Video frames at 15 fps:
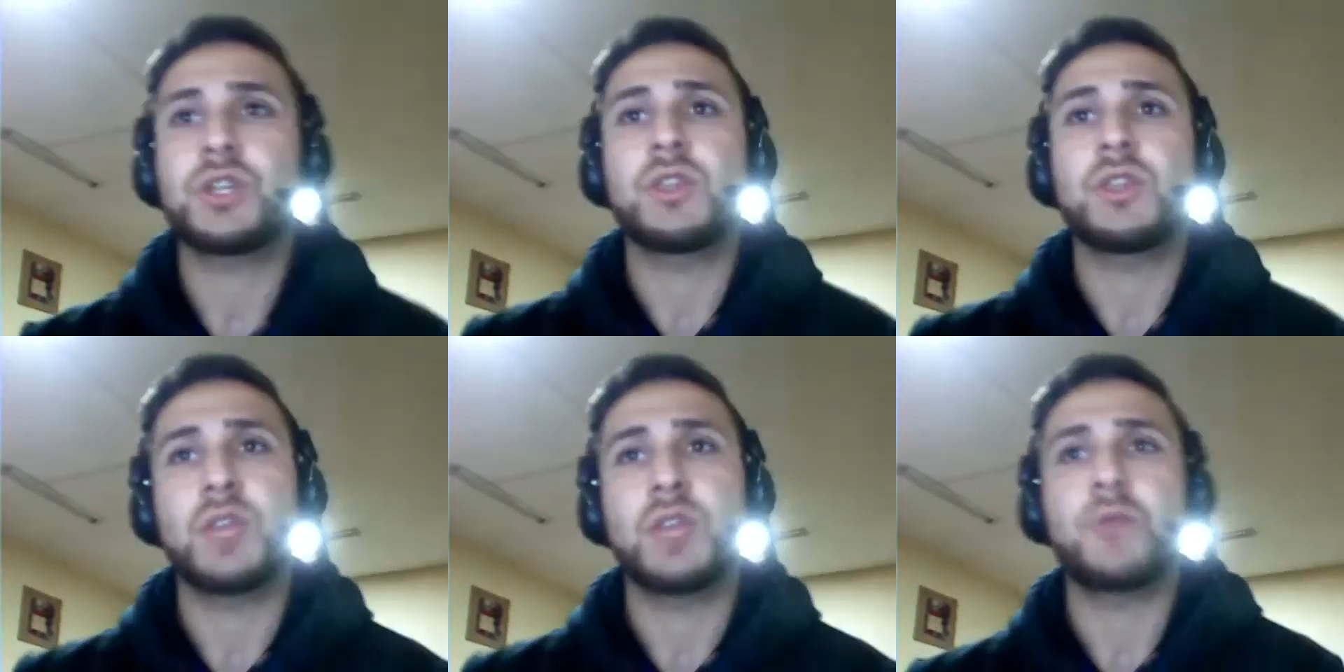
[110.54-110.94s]

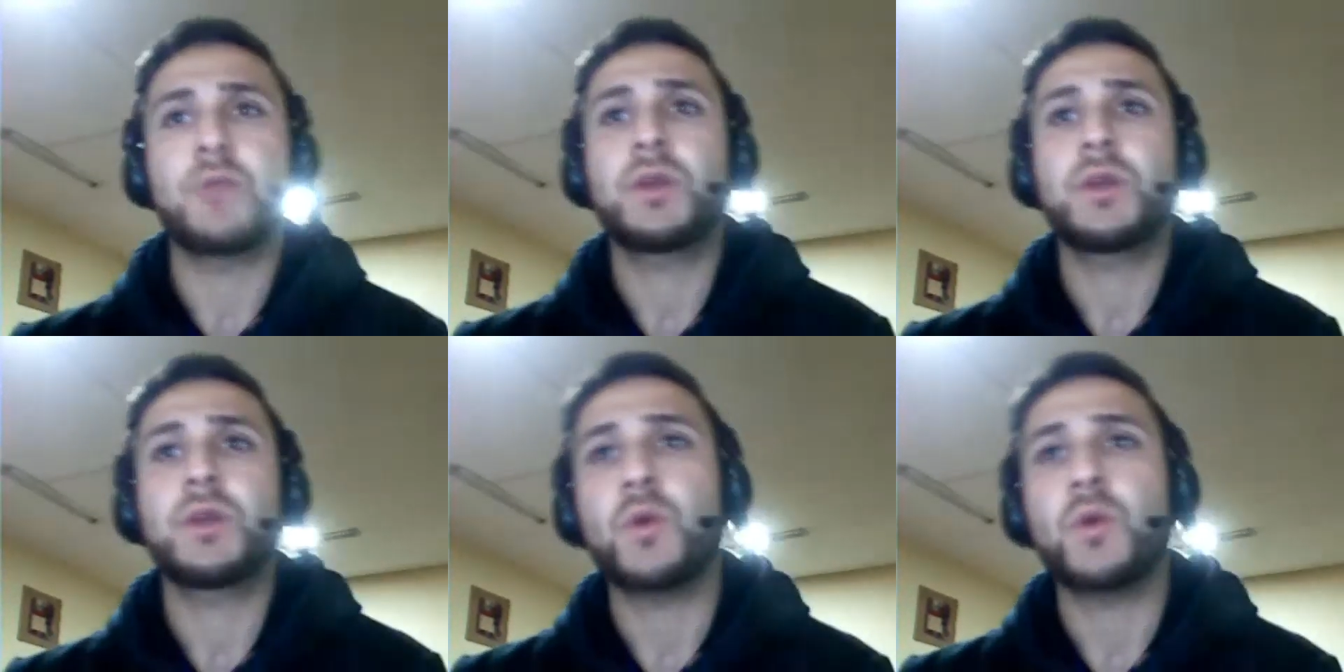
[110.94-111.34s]
like
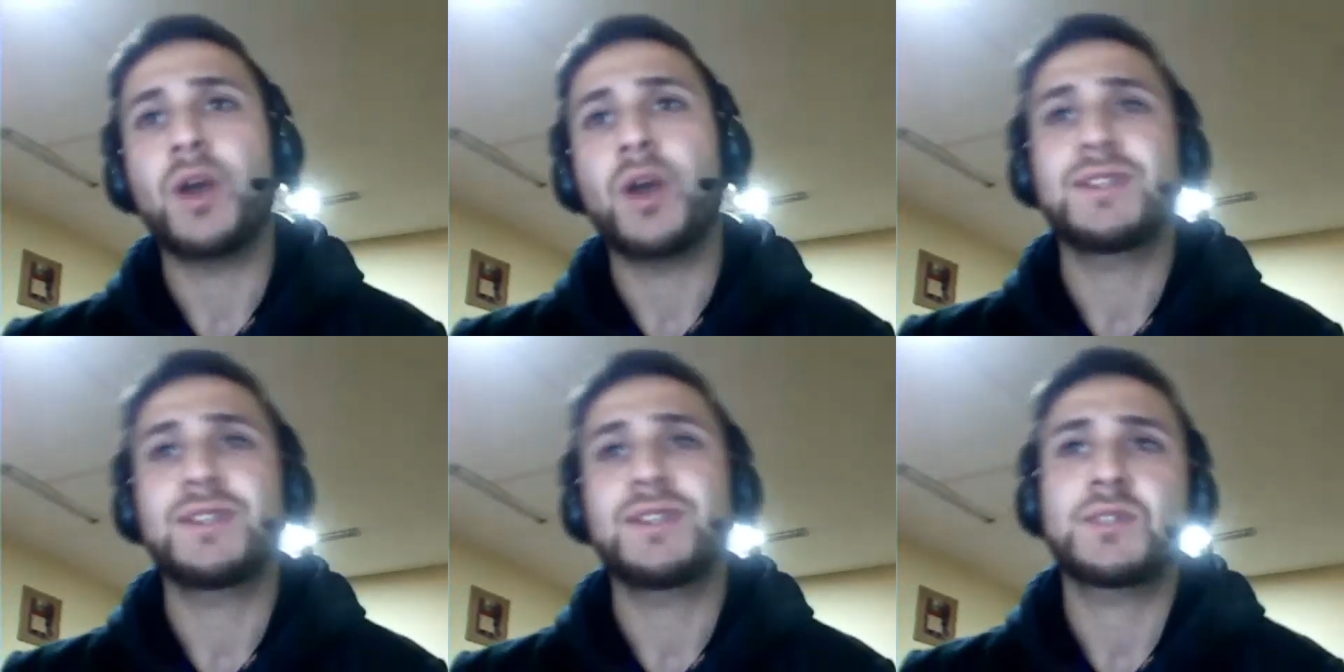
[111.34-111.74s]

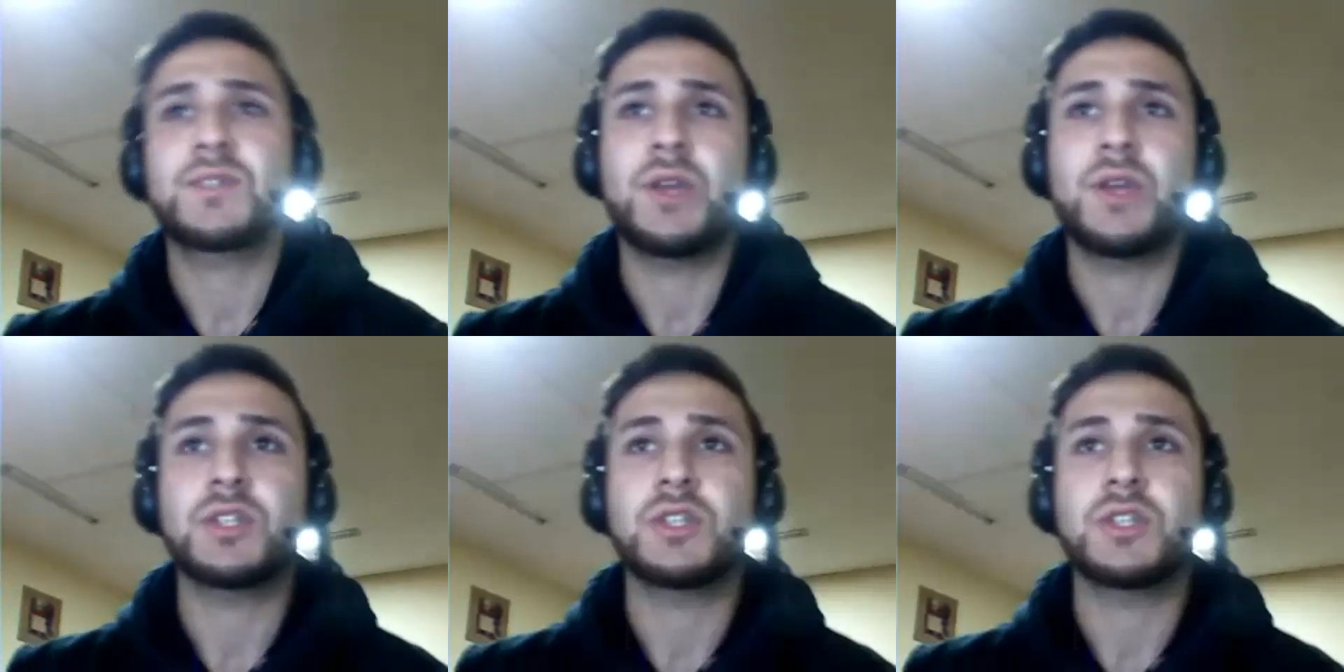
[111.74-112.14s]
strange.
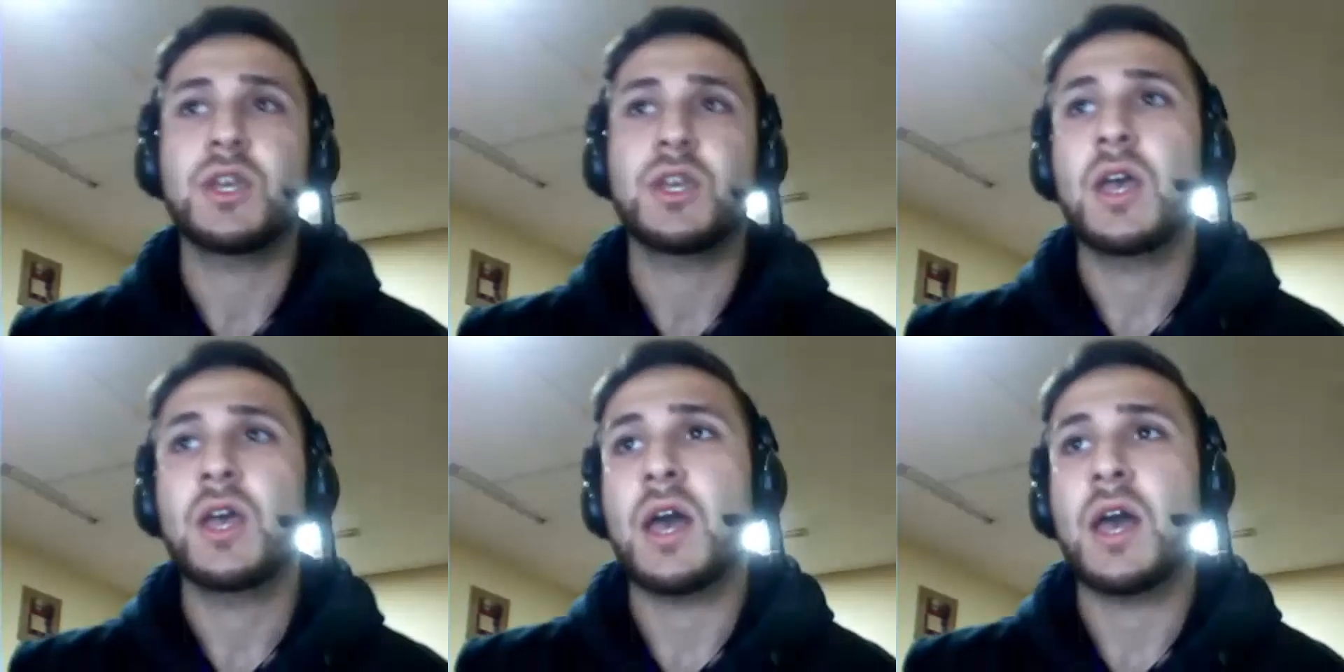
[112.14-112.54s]
They
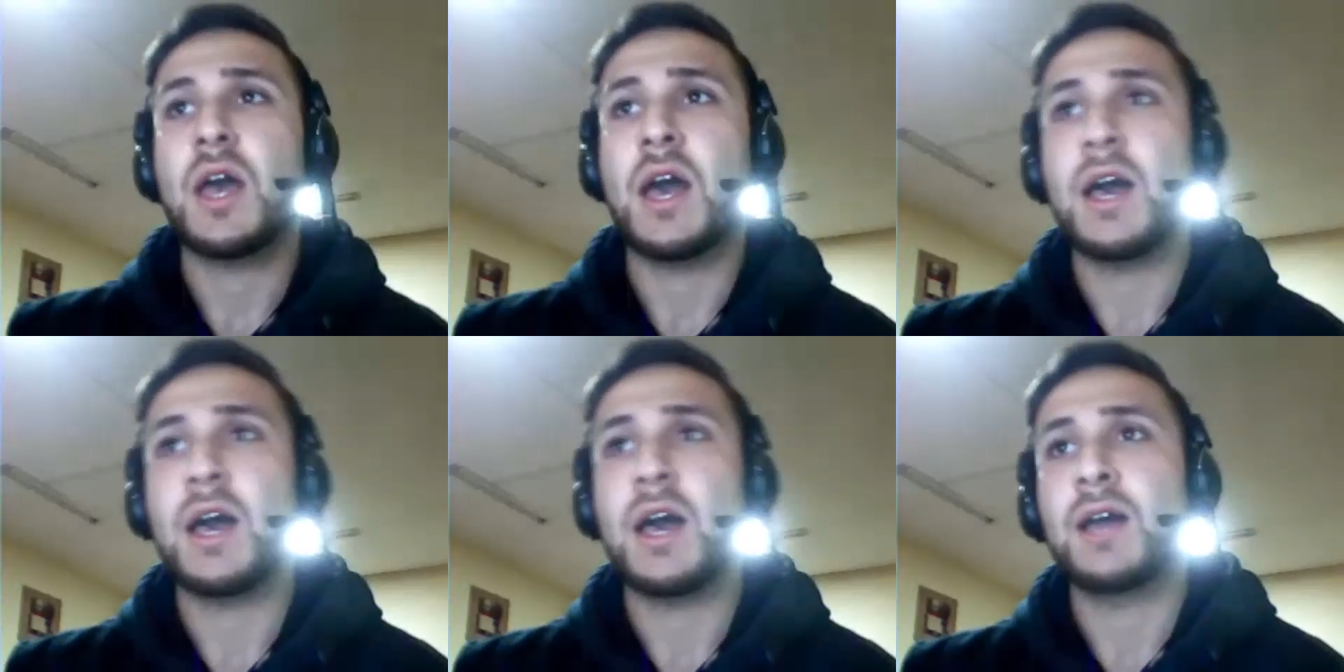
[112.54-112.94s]
were
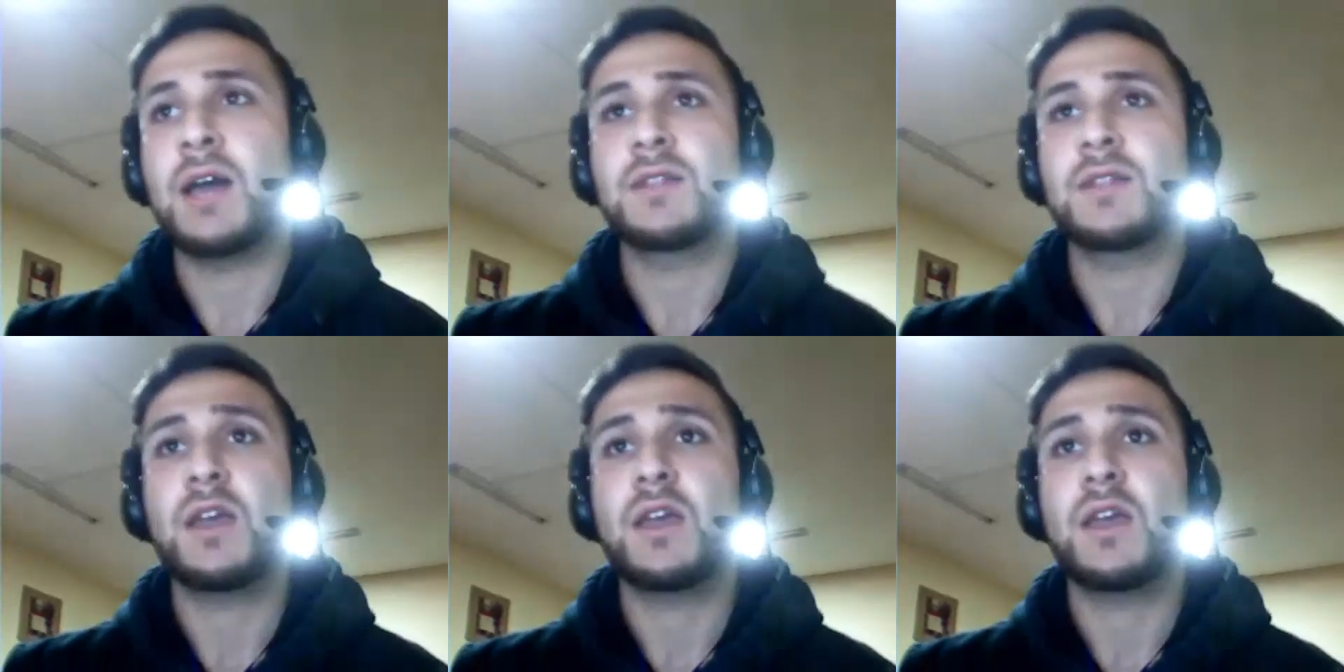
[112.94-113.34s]
quite
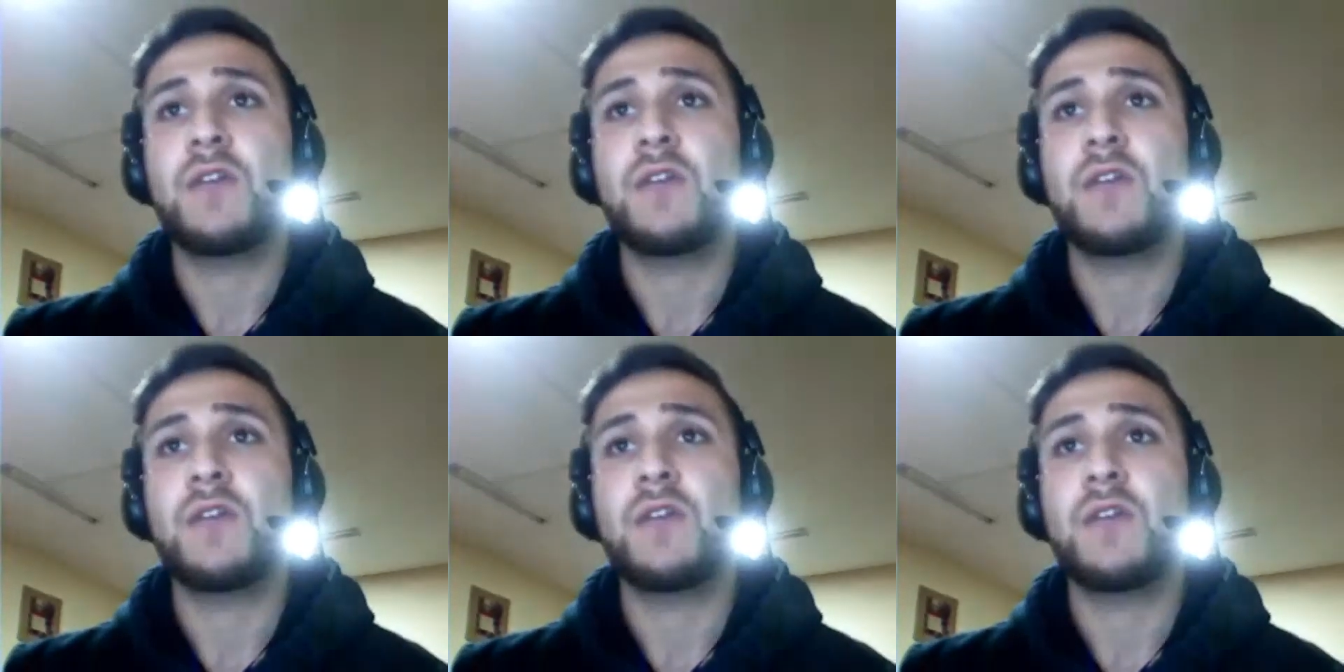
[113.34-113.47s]
strange.